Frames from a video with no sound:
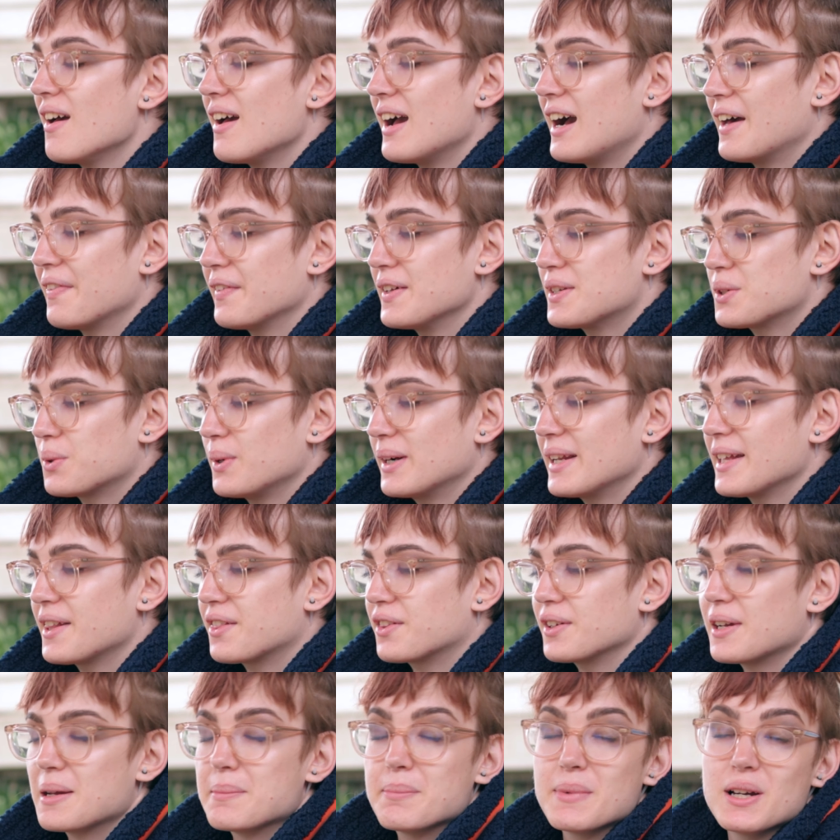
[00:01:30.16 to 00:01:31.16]
and the
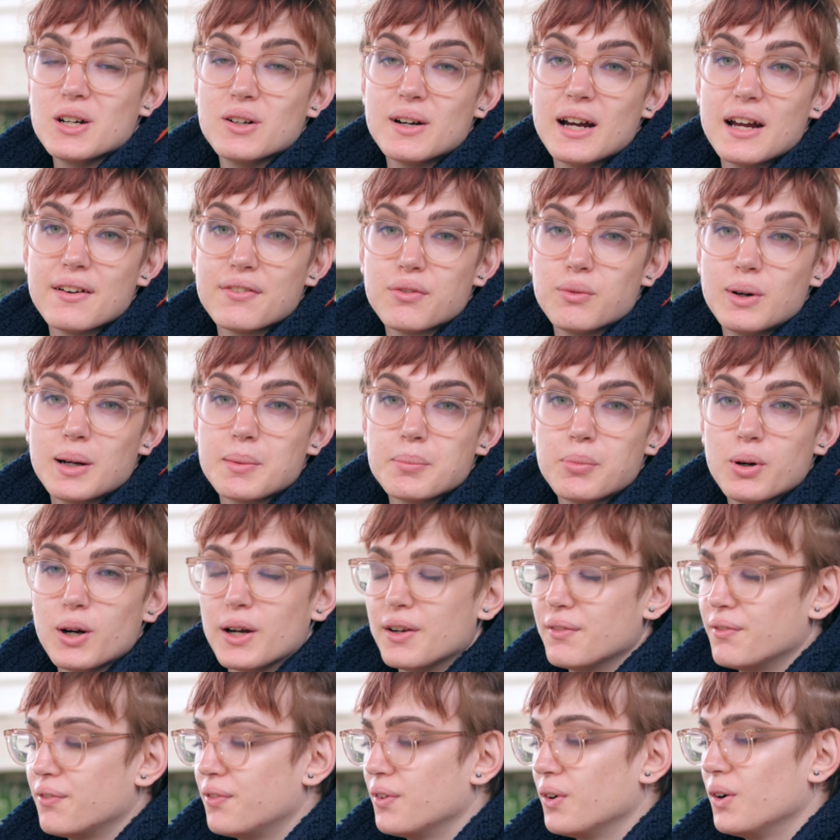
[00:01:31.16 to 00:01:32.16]
23mm
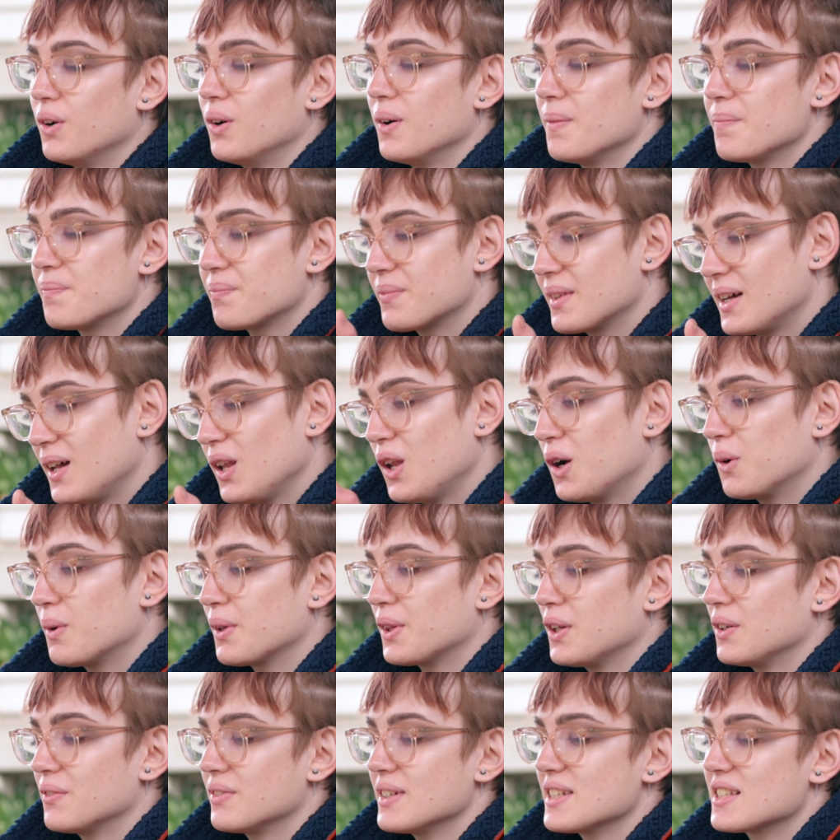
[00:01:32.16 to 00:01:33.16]
f1.4, along
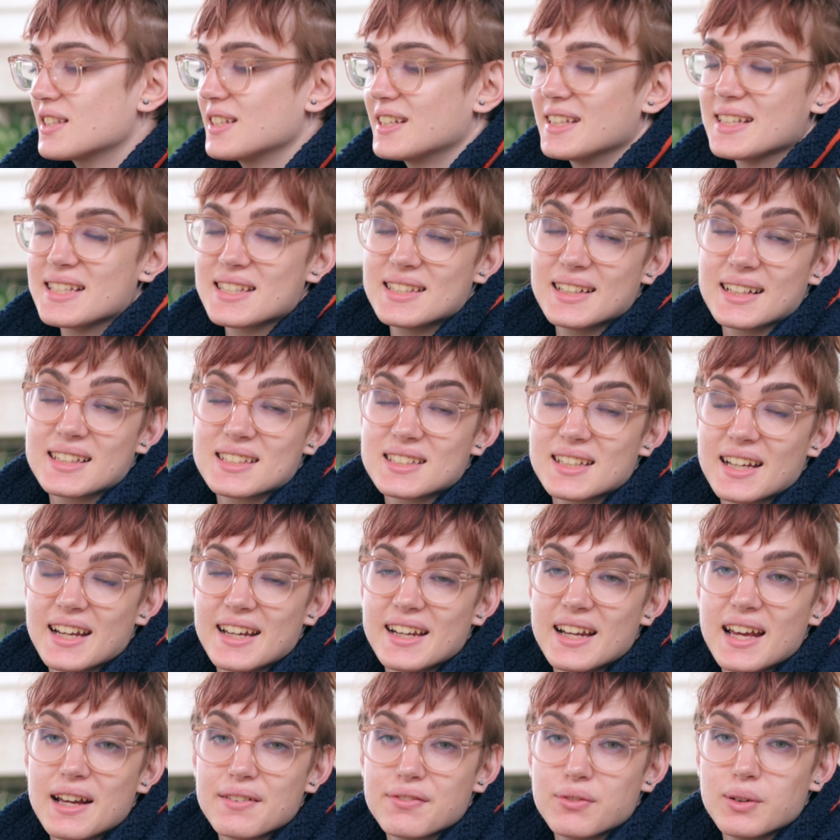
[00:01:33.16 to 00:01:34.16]
with obviously the
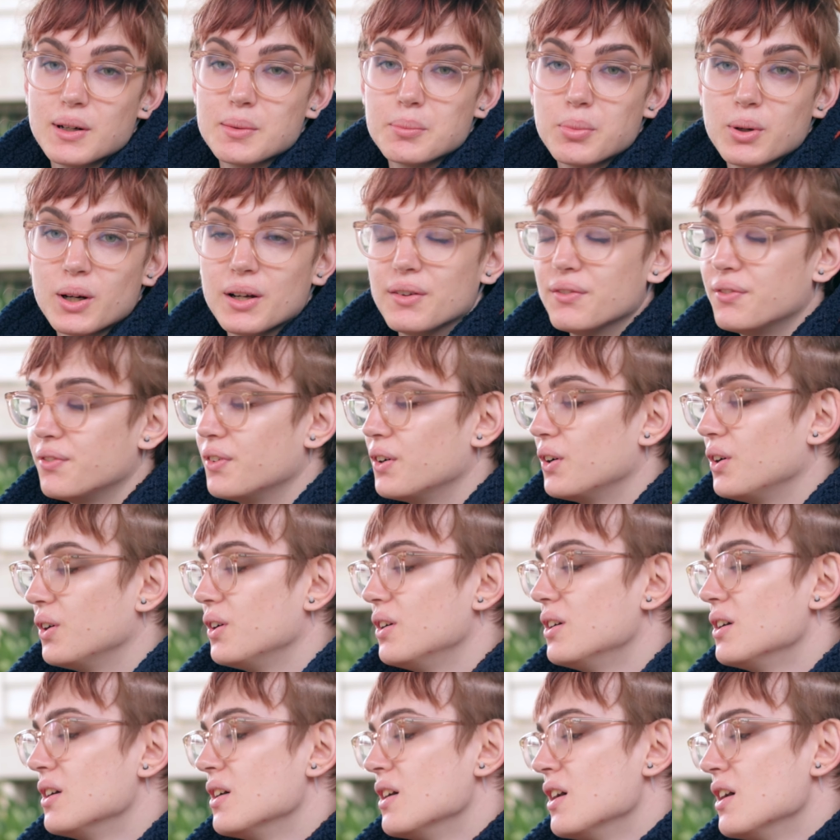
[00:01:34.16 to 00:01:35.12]
16 f1.4.